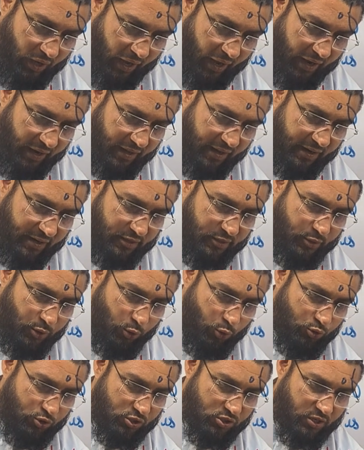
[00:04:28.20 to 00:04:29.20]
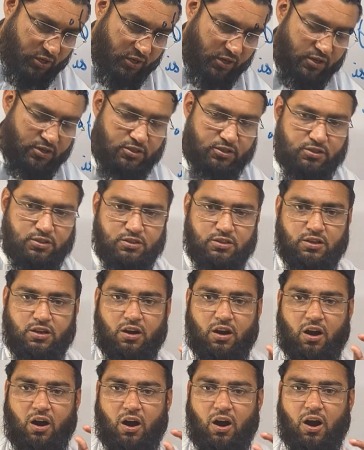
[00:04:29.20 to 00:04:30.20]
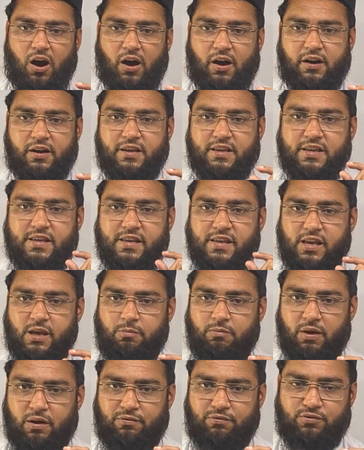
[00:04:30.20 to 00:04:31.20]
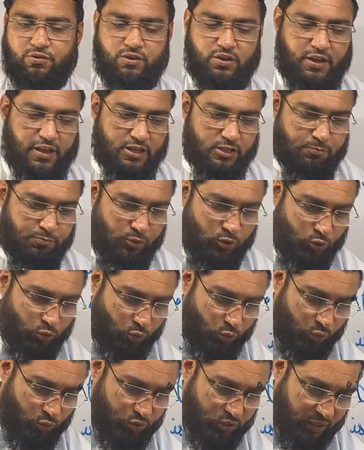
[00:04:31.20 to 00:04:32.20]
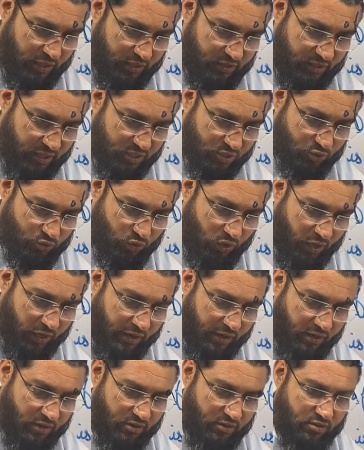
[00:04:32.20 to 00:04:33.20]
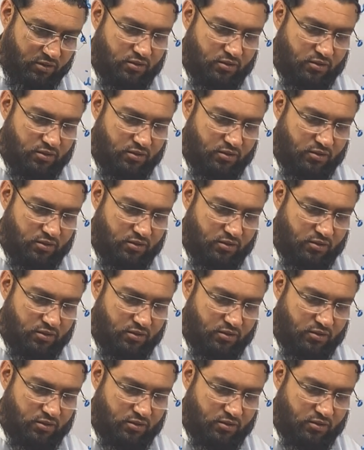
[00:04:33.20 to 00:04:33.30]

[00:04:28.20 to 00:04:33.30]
an induced current or EMF is produced in this coil.